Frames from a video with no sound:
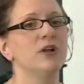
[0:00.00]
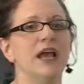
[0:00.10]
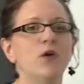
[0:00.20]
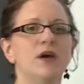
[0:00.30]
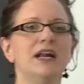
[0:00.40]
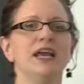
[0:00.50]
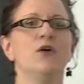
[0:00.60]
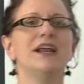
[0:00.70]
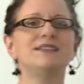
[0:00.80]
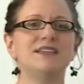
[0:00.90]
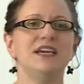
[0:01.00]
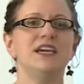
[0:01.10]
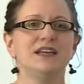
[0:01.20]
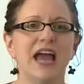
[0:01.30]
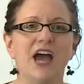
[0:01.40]
we're like, órale, ora
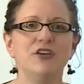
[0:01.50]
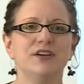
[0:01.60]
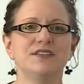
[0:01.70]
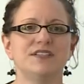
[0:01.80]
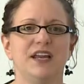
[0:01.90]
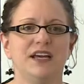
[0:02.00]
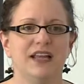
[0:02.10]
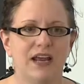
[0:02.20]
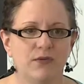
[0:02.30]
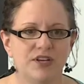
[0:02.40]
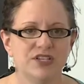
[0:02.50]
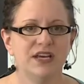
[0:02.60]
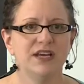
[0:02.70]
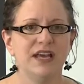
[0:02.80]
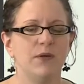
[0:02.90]
sí, now you can study a language.
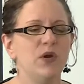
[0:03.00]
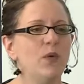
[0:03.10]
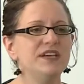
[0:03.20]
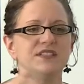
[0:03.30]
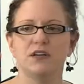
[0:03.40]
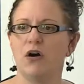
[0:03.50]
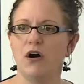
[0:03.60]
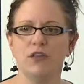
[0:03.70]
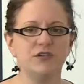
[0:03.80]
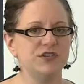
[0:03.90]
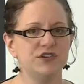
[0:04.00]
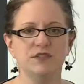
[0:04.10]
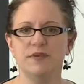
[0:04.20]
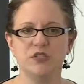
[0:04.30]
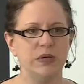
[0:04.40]
And we wasted all those
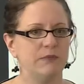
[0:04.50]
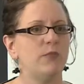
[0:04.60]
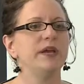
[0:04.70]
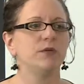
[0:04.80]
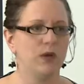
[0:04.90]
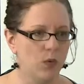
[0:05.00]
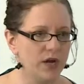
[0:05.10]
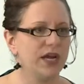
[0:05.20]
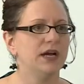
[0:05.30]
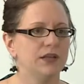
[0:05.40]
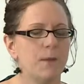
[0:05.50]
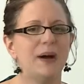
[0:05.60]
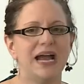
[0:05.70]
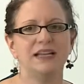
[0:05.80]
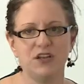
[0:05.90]
years in between when we could be working on their
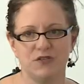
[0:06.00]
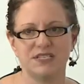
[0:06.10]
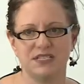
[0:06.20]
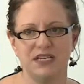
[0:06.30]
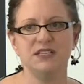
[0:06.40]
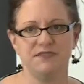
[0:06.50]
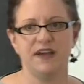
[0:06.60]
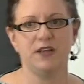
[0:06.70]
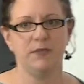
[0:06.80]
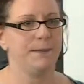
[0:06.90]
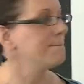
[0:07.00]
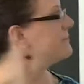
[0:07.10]
biliteracy development,